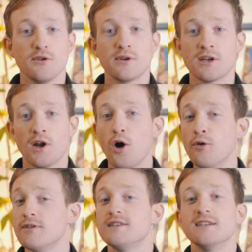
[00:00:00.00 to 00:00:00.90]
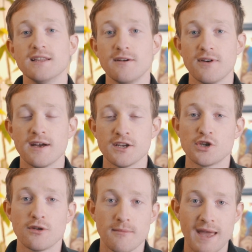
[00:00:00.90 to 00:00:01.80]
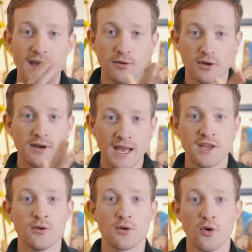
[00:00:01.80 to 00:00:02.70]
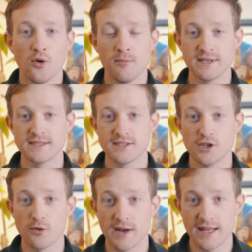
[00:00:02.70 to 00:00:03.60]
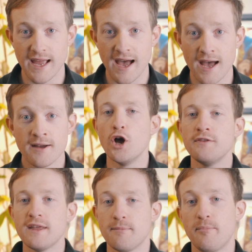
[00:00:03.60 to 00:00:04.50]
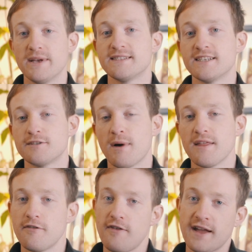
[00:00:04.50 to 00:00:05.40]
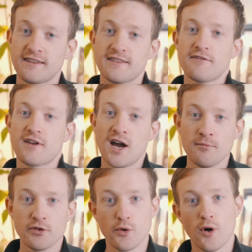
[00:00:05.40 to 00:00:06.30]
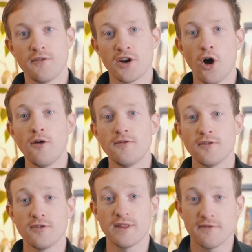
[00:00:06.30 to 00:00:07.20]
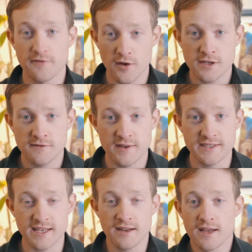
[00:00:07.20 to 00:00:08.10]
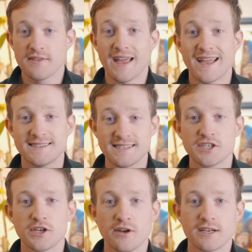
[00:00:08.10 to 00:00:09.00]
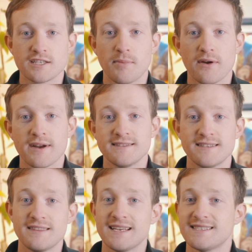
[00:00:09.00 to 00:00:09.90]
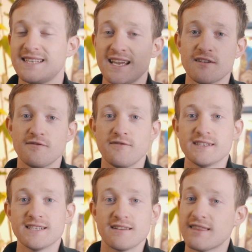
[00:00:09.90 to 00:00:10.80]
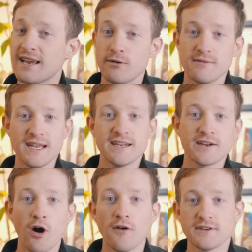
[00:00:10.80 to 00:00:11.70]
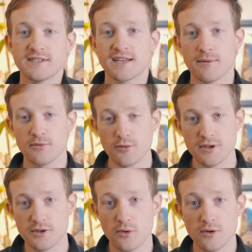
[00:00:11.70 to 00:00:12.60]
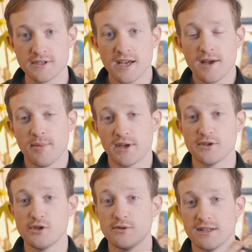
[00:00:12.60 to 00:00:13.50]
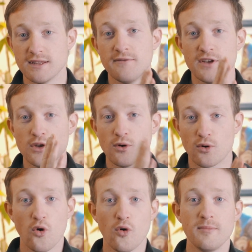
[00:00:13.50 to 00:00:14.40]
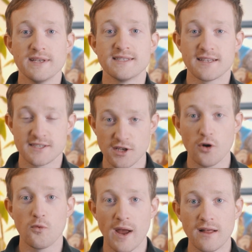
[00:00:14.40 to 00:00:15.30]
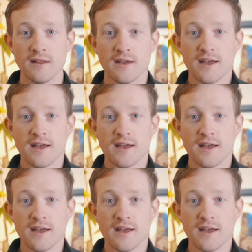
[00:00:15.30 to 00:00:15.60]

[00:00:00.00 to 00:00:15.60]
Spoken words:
you can over deliver, show them how good at your core business you really are, earn their business by the fact that they've come through off an offer for their first visit, they had such a good experience that their second visit, they don't need an offer to come through the doors because you deliver your core business so well,